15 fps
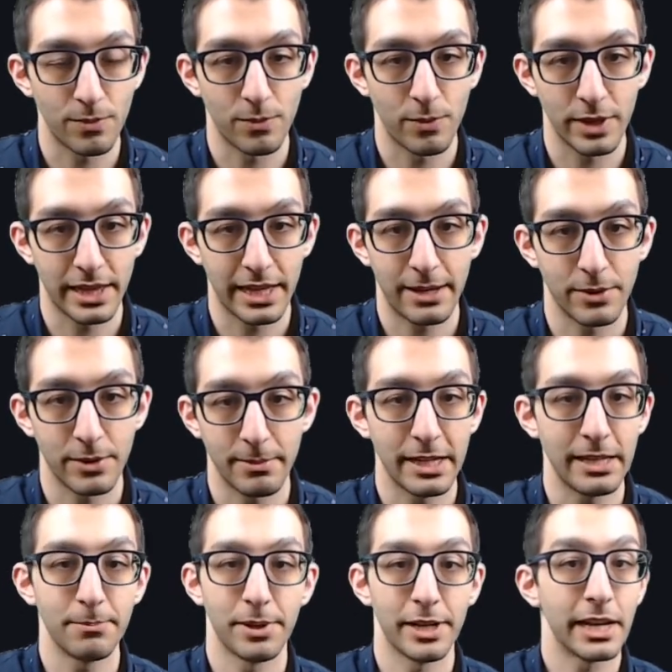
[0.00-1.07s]
what that would
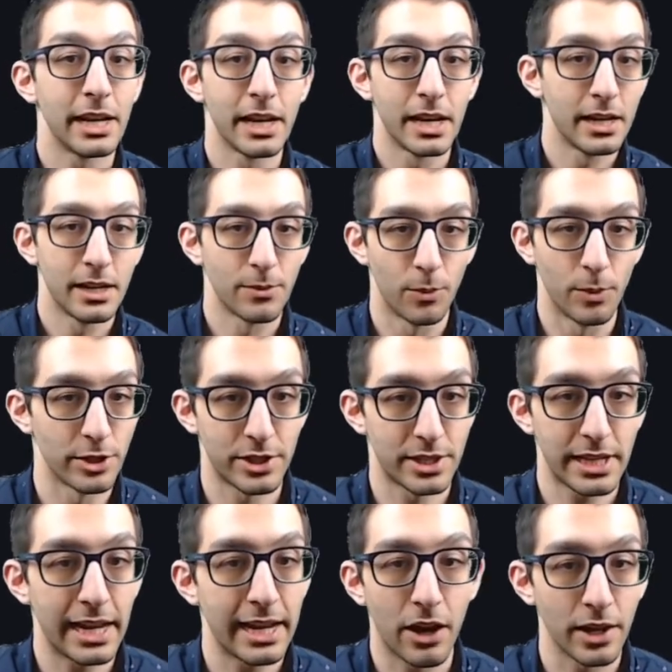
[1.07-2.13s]
mean, but we'll just
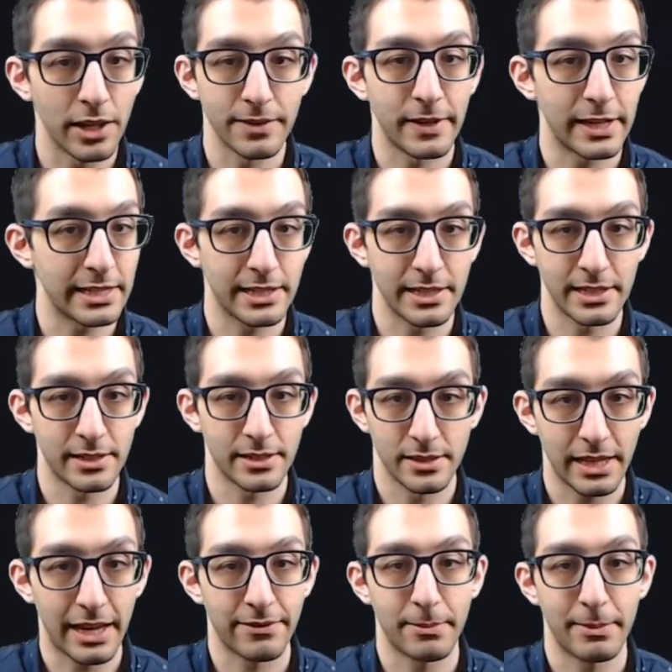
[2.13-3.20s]
say all devices,
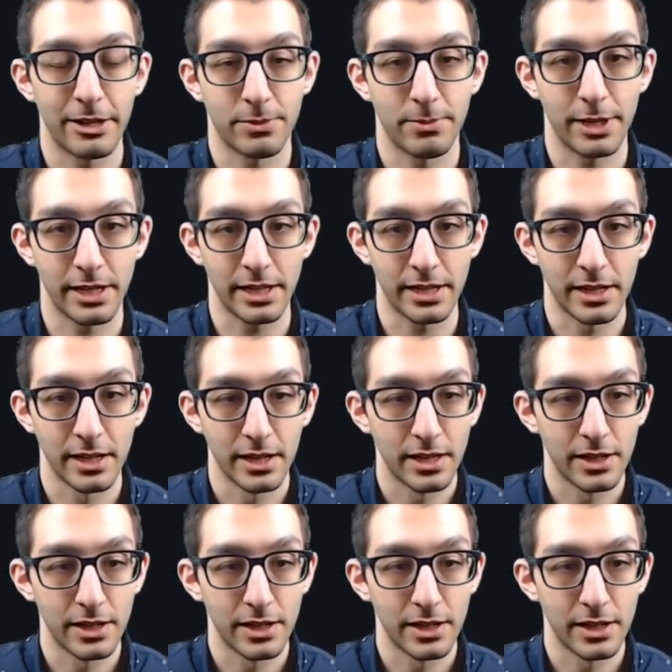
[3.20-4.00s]
left mouse button.